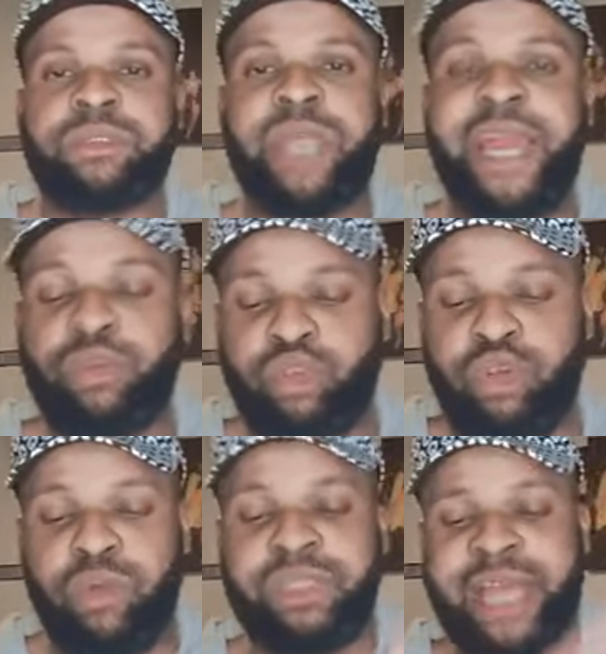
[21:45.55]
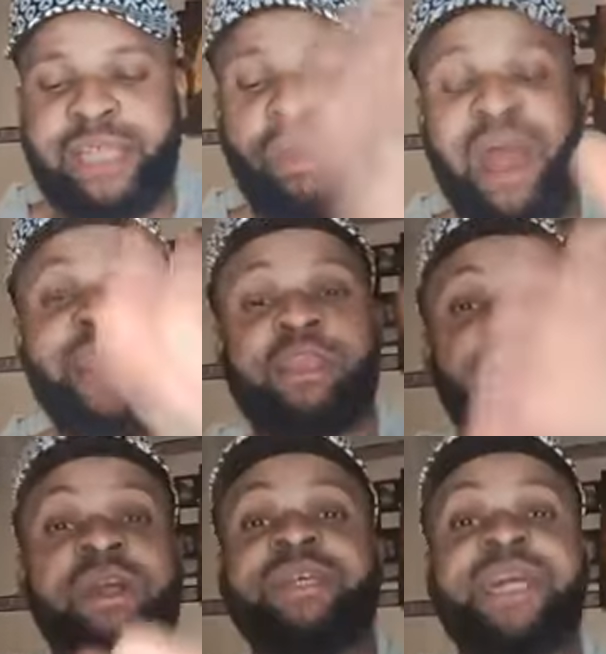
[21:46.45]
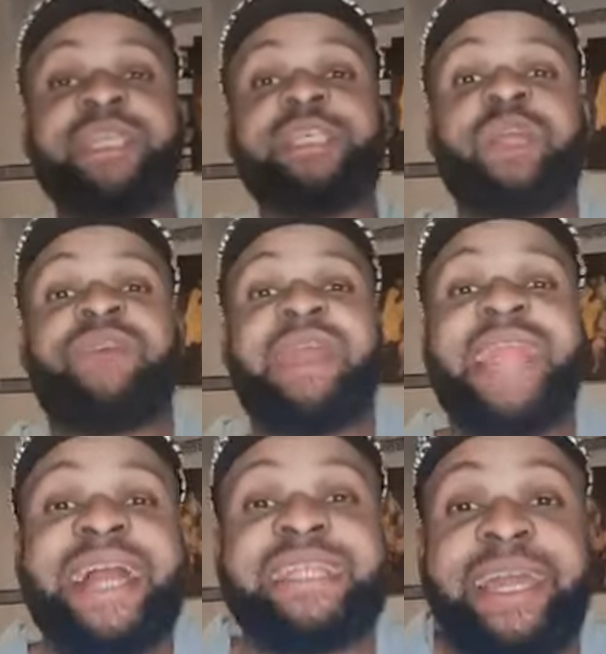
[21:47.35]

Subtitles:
Thank you so much, guys. Why are you love? Now this love and lack,